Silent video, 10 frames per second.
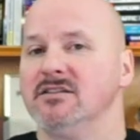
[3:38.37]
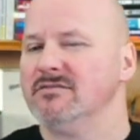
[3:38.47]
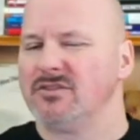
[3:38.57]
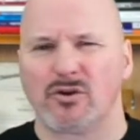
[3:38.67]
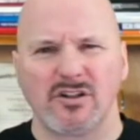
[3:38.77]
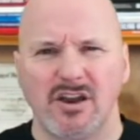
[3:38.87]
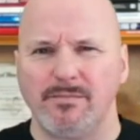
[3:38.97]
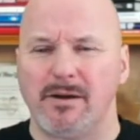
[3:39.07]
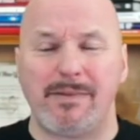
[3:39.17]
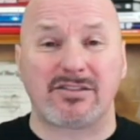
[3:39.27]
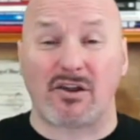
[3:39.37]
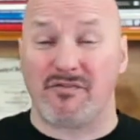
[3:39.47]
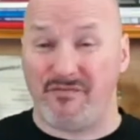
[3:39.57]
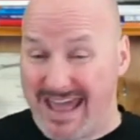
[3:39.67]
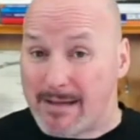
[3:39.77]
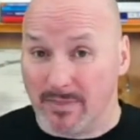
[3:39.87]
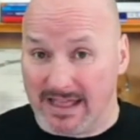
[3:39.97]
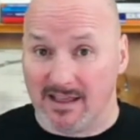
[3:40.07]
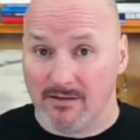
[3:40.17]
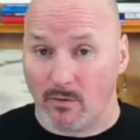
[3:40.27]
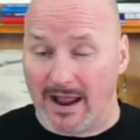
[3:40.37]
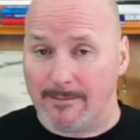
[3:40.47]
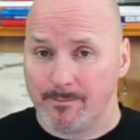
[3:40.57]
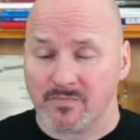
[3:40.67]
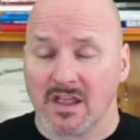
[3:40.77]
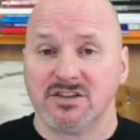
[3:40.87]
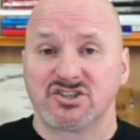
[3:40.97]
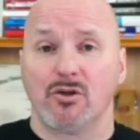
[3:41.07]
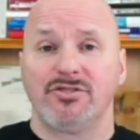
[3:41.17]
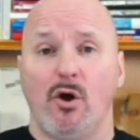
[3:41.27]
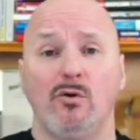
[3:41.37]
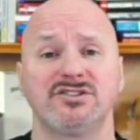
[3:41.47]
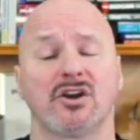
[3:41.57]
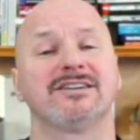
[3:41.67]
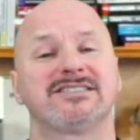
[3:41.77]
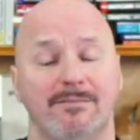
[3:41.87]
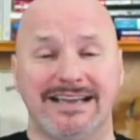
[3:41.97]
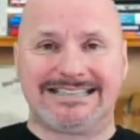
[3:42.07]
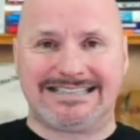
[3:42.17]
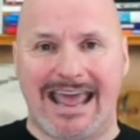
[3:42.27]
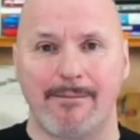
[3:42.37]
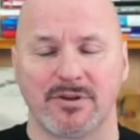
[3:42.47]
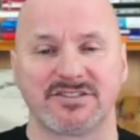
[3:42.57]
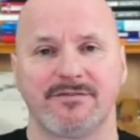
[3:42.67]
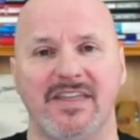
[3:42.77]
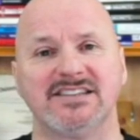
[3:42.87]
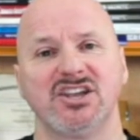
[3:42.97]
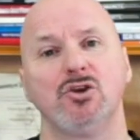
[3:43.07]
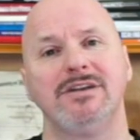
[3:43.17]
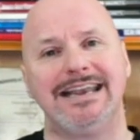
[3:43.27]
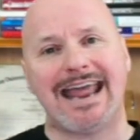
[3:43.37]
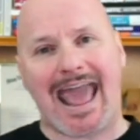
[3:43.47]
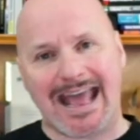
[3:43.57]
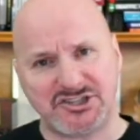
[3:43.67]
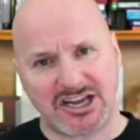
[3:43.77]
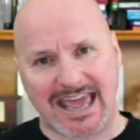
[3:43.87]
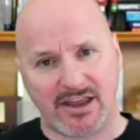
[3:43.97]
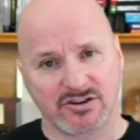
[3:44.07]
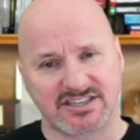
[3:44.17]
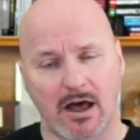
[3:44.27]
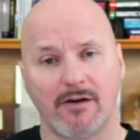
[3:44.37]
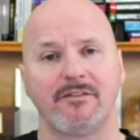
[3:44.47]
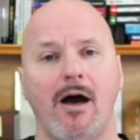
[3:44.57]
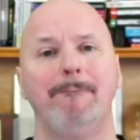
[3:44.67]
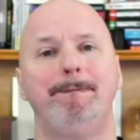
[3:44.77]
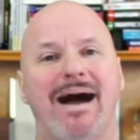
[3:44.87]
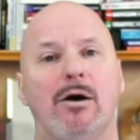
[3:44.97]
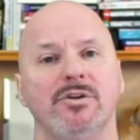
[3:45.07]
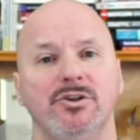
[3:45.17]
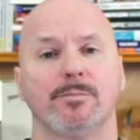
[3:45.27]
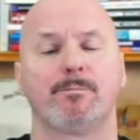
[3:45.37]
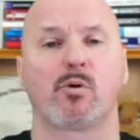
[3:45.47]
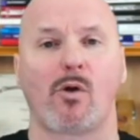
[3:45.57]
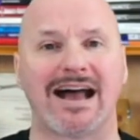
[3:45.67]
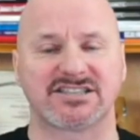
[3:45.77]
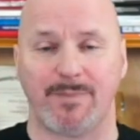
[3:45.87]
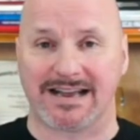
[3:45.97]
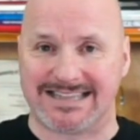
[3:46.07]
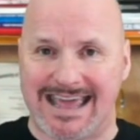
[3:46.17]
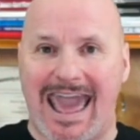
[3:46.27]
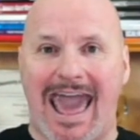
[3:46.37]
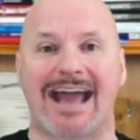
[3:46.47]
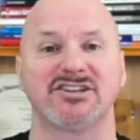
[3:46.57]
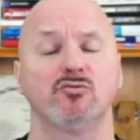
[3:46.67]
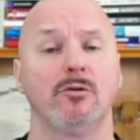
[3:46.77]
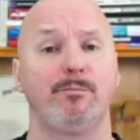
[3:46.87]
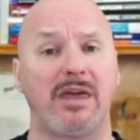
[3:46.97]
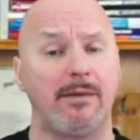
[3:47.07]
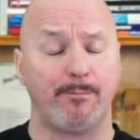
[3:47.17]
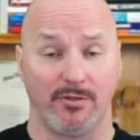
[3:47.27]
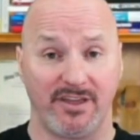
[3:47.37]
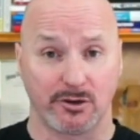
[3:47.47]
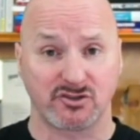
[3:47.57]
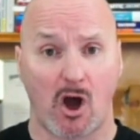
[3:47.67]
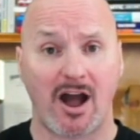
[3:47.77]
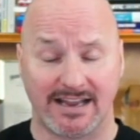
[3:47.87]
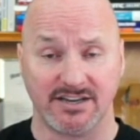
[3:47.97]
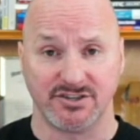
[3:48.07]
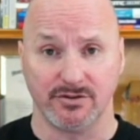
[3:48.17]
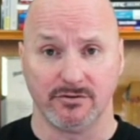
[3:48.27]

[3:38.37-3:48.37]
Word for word: Learn a little bit about their family, right? So, those are some examples of things that you need to educate yourself about your prospects, the actual people that you're talking to.